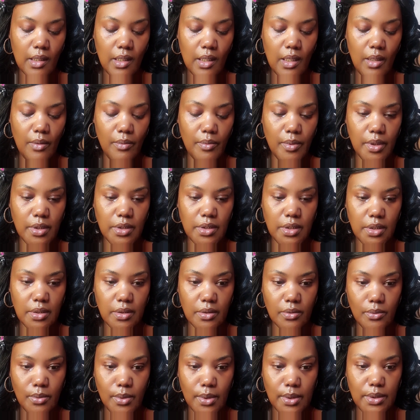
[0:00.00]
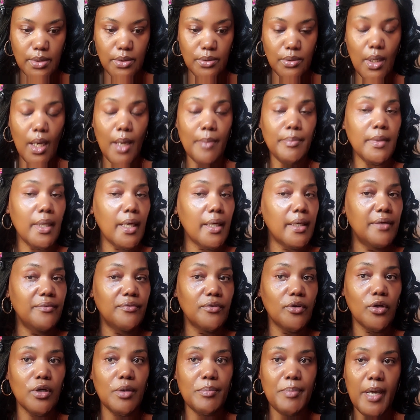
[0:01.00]
And we're just going to, I'm not
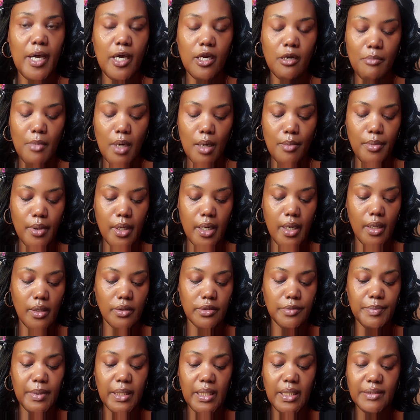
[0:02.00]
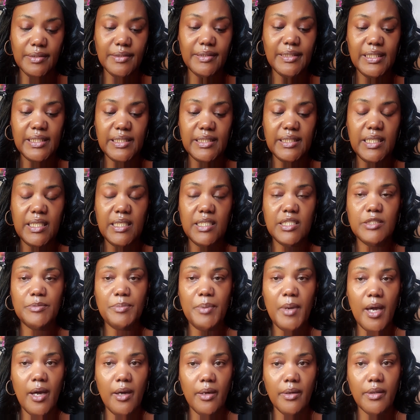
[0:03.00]
even going to powder my brows because this is
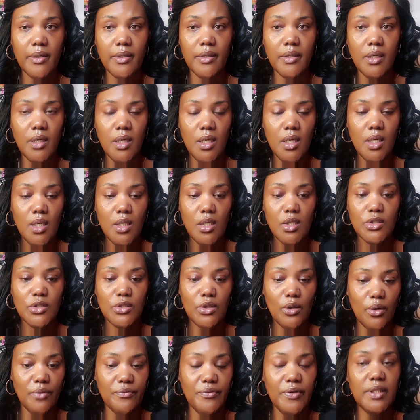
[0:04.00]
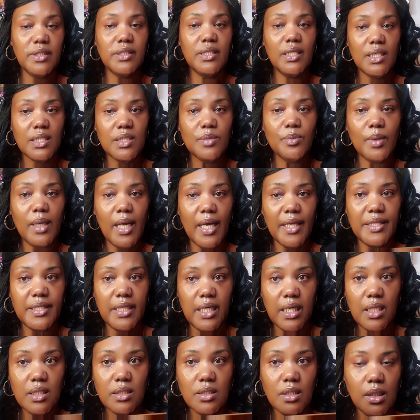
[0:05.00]
powdered. So if it does what I
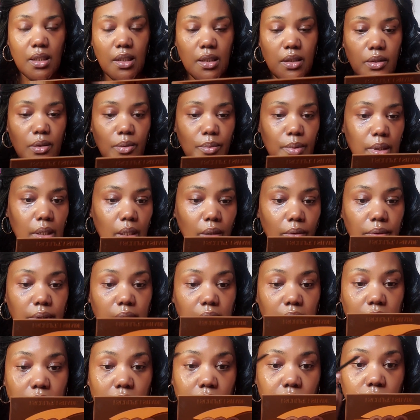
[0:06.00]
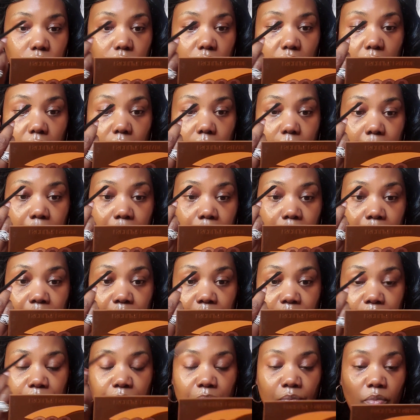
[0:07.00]
think it's going to do, we don't need to do that.
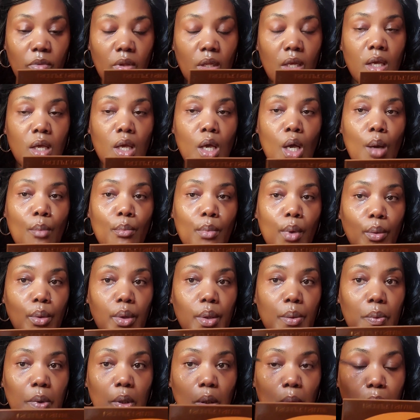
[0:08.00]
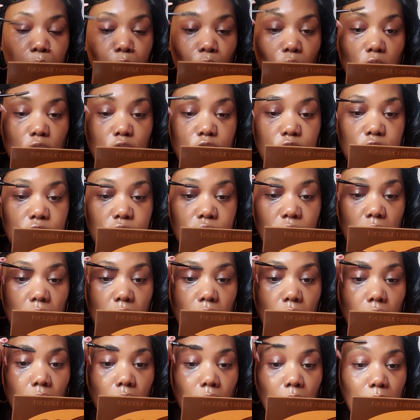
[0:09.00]
But we will brush straight
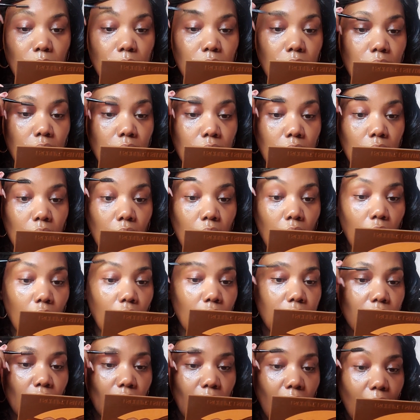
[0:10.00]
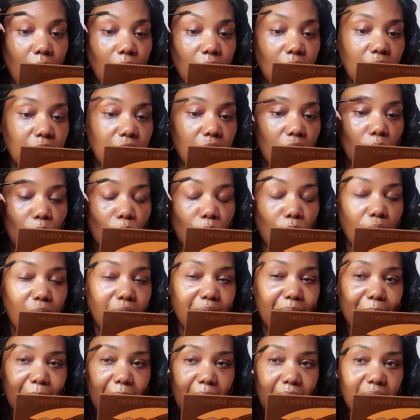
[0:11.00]
up. Although I really don't
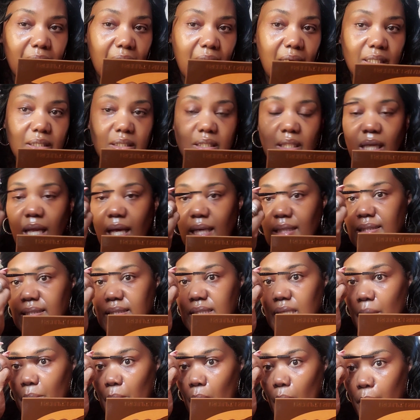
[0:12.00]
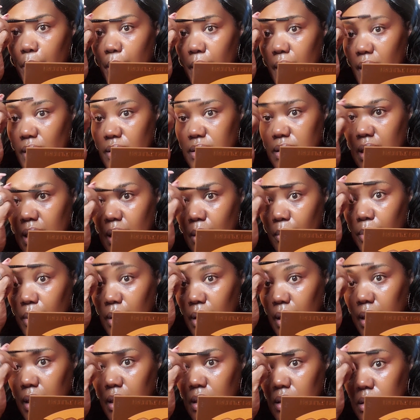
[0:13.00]
worry about that until I set my brows in
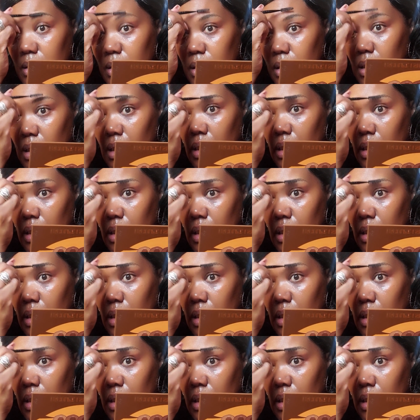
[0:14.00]
place.